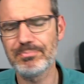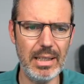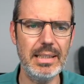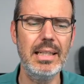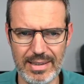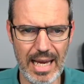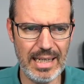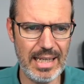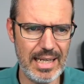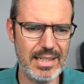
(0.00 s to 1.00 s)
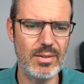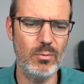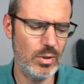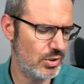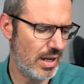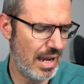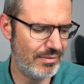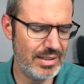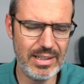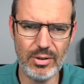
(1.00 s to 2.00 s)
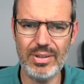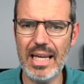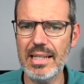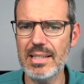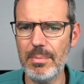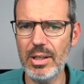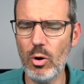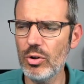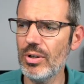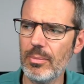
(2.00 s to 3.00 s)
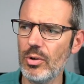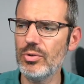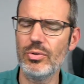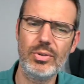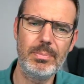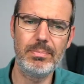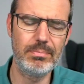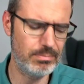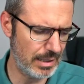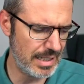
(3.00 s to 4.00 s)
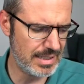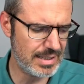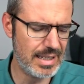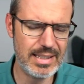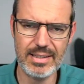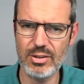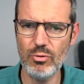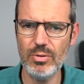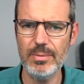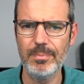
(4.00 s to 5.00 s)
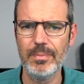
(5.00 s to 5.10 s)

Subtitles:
But that is what you have in there. That is a bit older. I'm going to replace this soon.